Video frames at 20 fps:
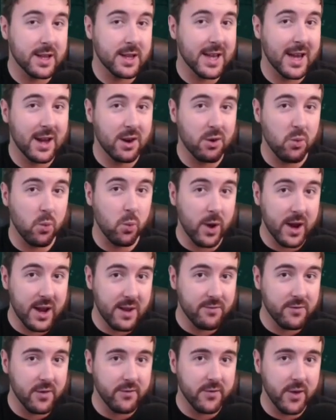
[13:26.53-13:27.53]
I cannot
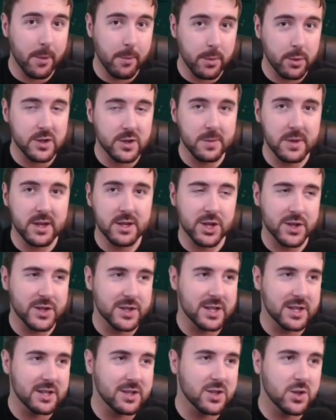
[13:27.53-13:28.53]
wait for FUMBBL to be
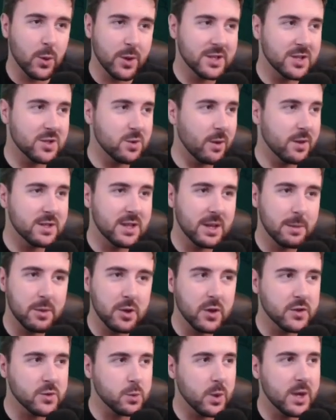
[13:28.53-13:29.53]
adjusted into 2020
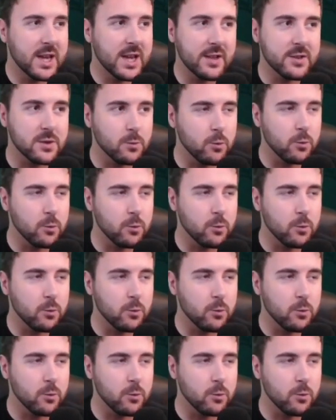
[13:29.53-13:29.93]
because we get